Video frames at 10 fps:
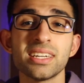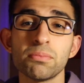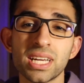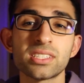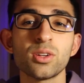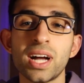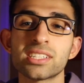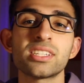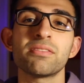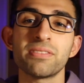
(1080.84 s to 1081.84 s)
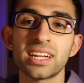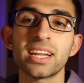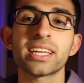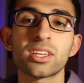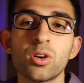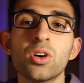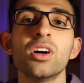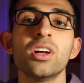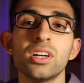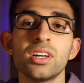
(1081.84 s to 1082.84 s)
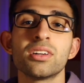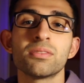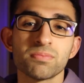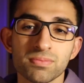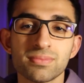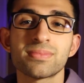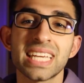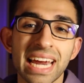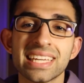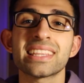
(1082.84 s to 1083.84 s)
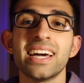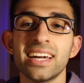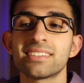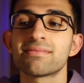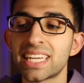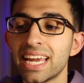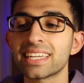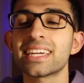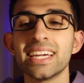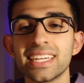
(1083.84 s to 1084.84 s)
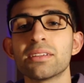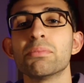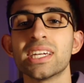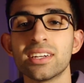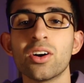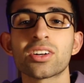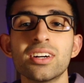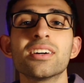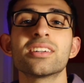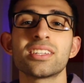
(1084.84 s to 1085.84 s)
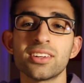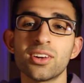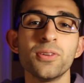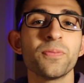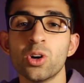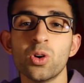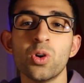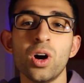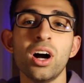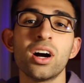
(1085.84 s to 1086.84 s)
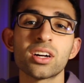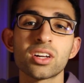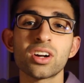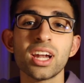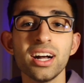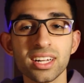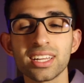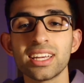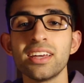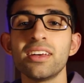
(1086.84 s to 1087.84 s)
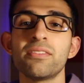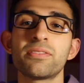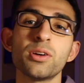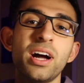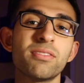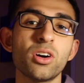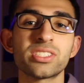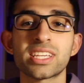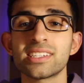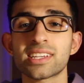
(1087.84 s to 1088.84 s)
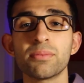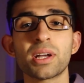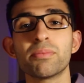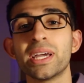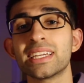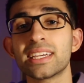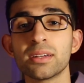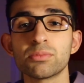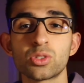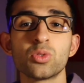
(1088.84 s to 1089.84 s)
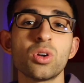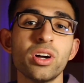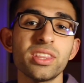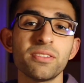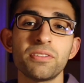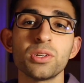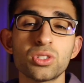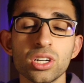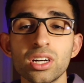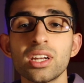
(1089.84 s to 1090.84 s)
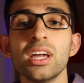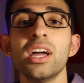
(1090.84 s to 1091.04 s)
and it makes you actually feel like you're getting there, getting ready to be a doctor, you know. So good luck if you have OSCEs coming up anytime soon or in the future.